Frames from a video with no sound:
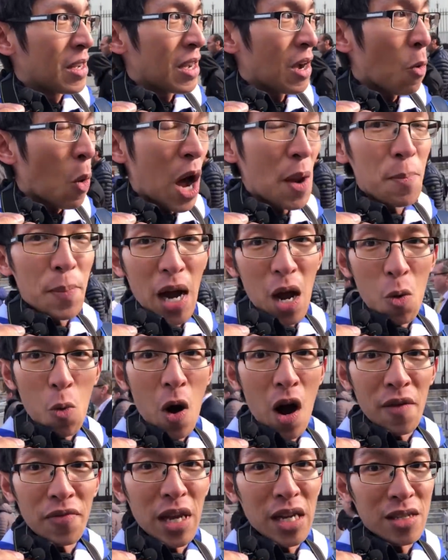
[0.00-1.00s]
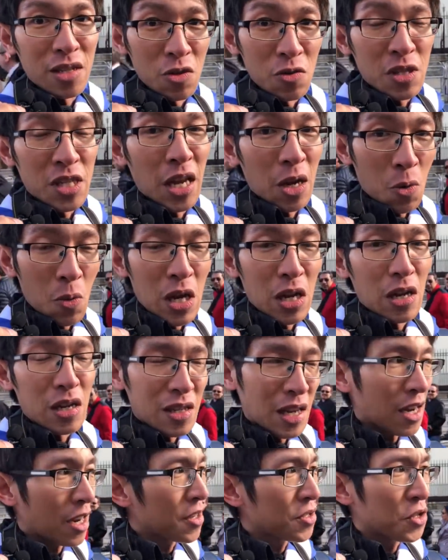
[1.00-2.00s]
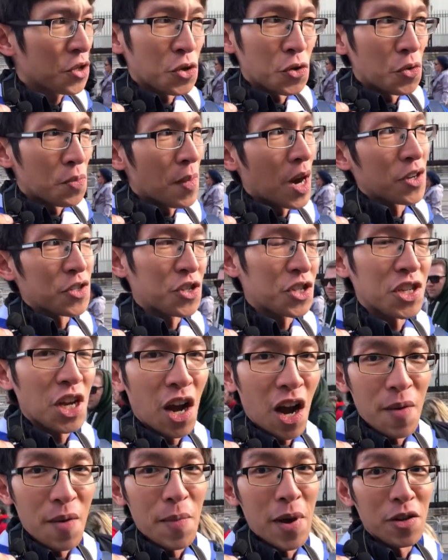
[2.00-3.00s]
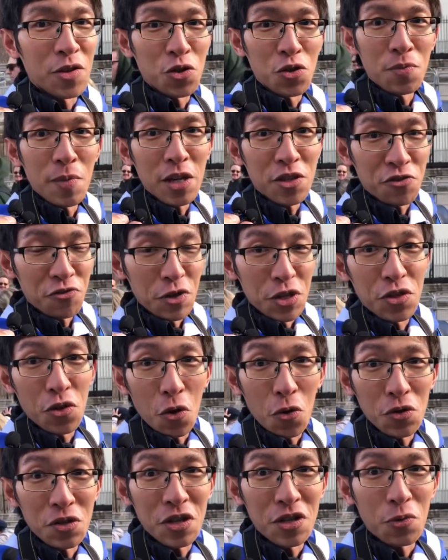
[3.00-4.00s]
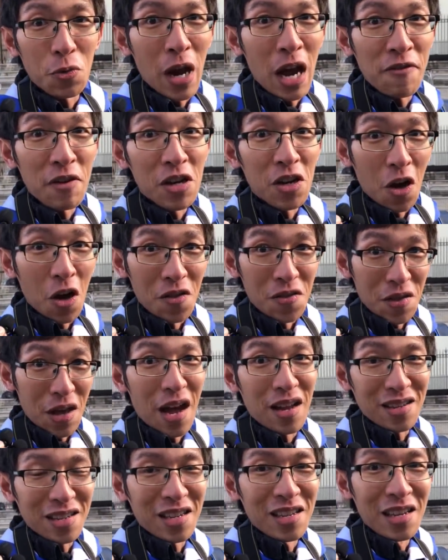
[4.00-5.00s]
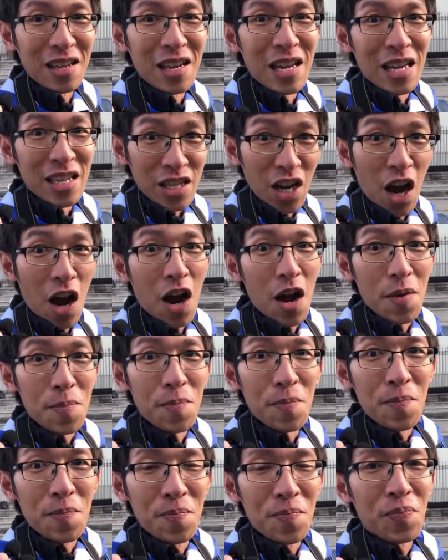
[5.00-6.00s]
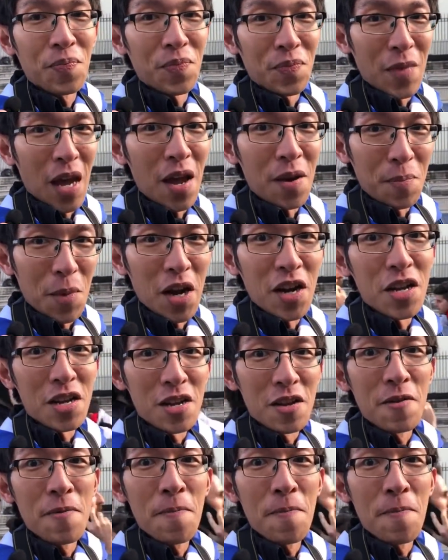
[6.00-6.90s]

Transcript: one by one. That will take us too much time and too much resources. We haven't got that time and money.